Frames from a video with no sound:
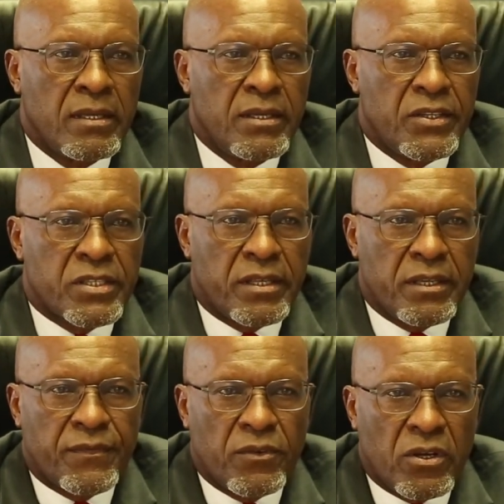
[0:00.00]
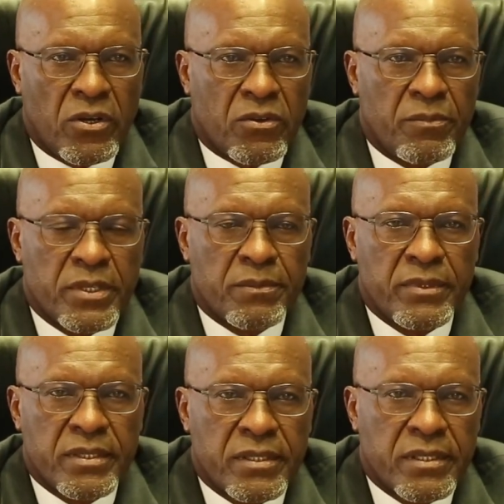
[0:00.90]
It is therefore our
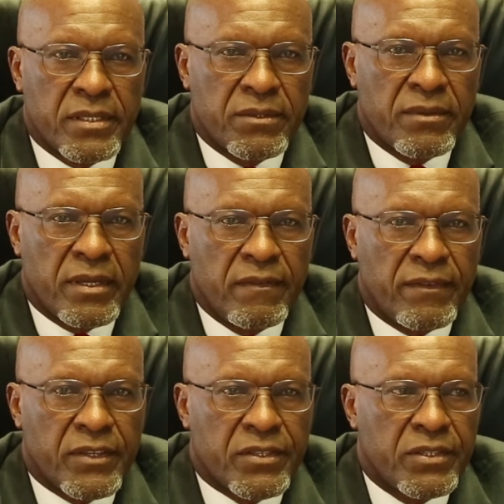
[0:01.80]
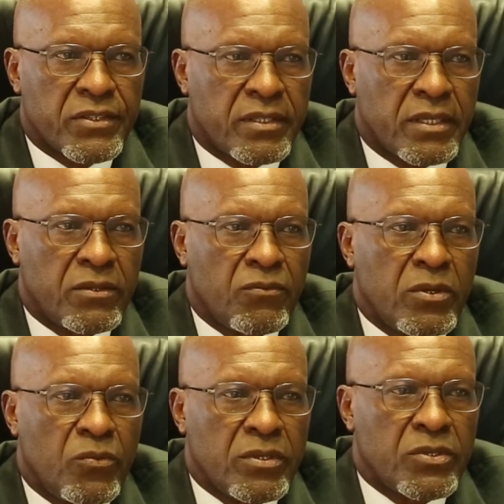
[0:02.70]
commitment to the investors that
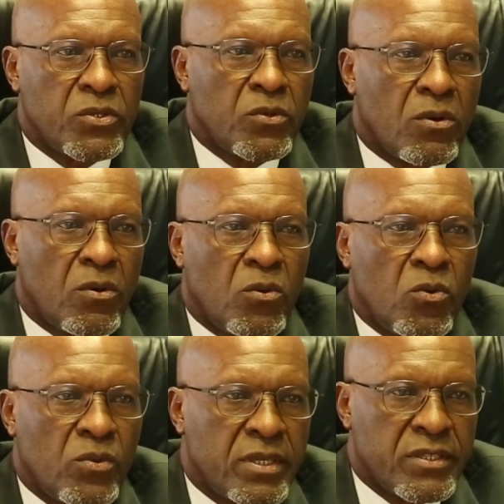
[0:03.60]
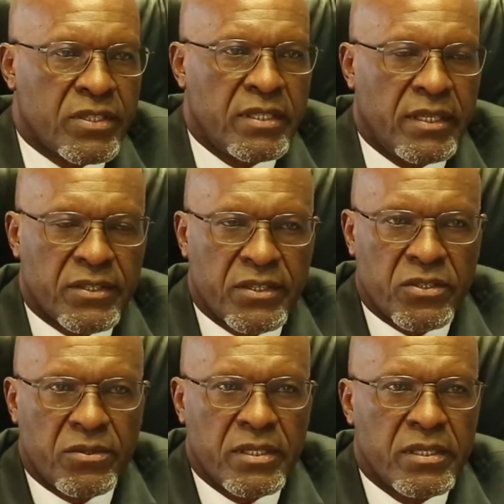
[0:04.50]
we will do all what is
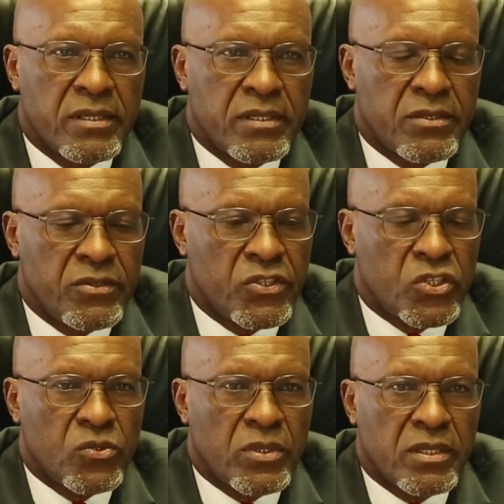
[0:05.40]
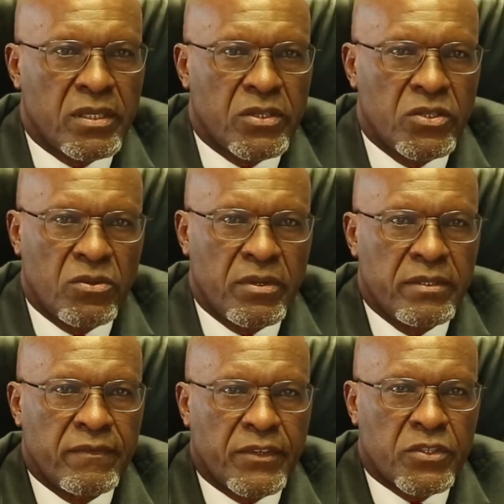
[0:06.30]
necessary to ensure that your
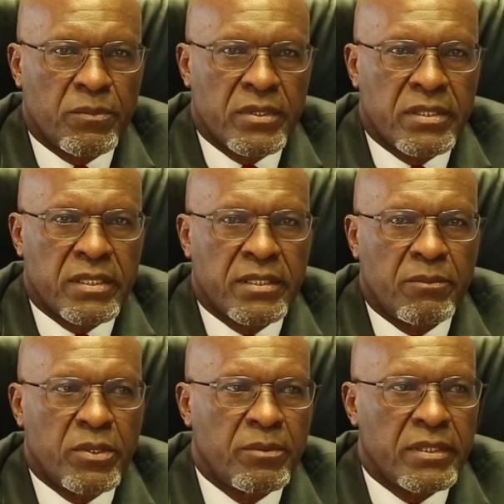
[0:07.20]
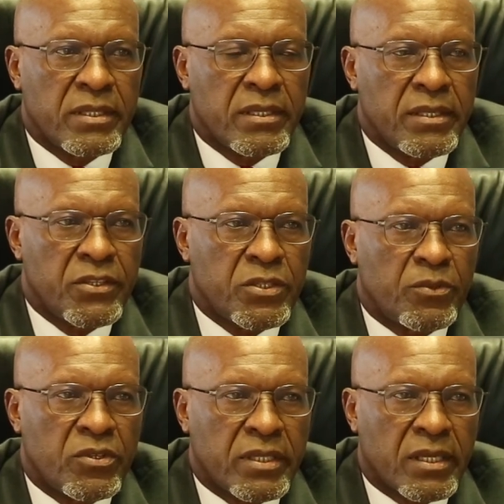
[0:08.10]
investment in Namibia is
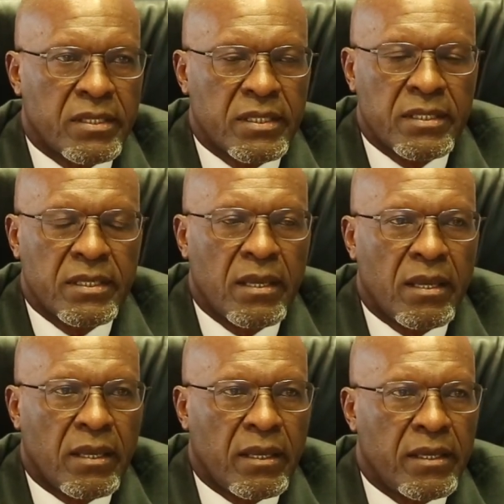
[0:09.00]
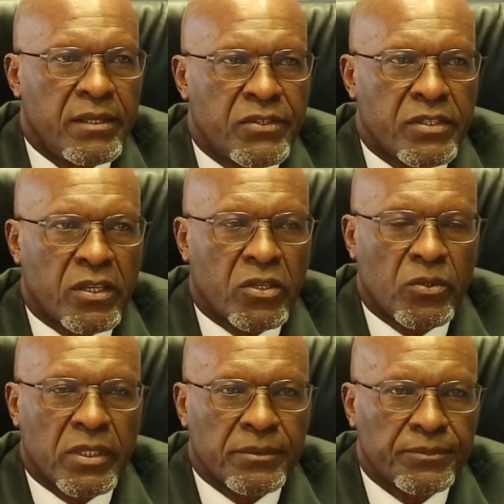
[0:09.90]
protected and
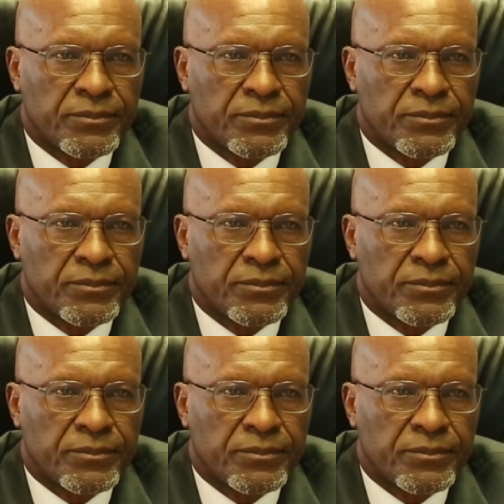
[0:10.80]
secure.